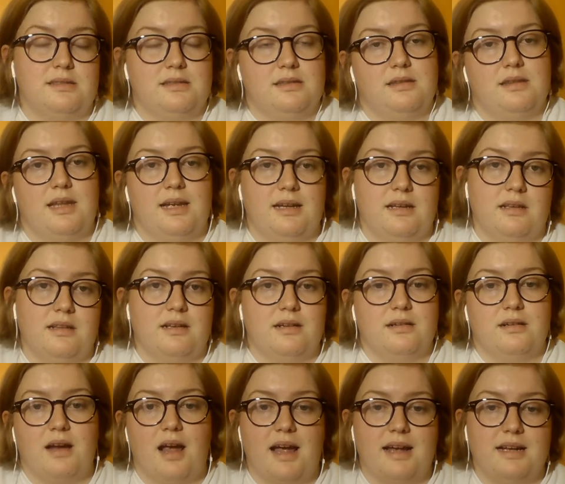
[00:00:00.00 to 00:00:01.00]

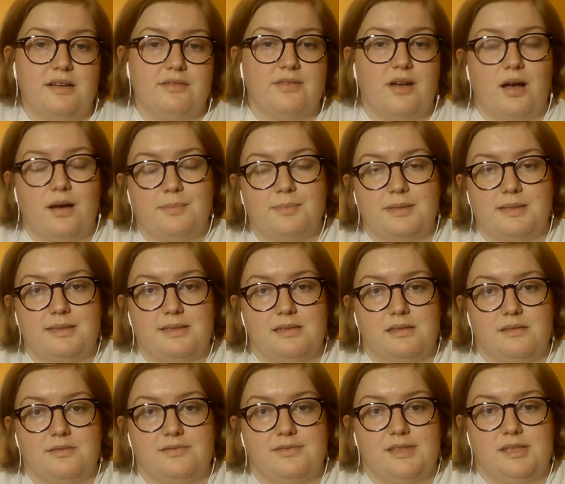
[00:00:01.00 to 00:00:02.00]
they're kind of
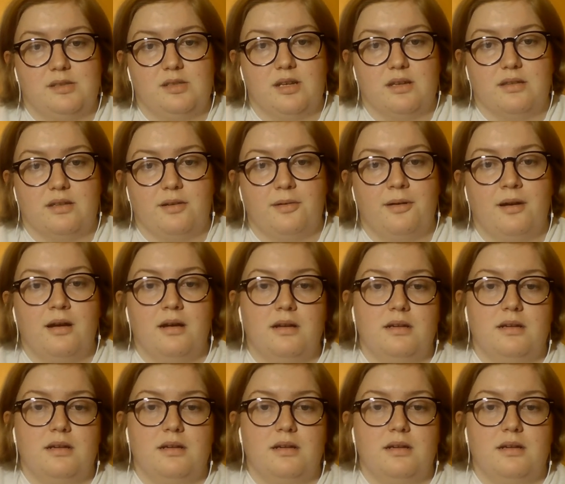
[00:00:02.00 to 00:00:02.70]
opposite of each other.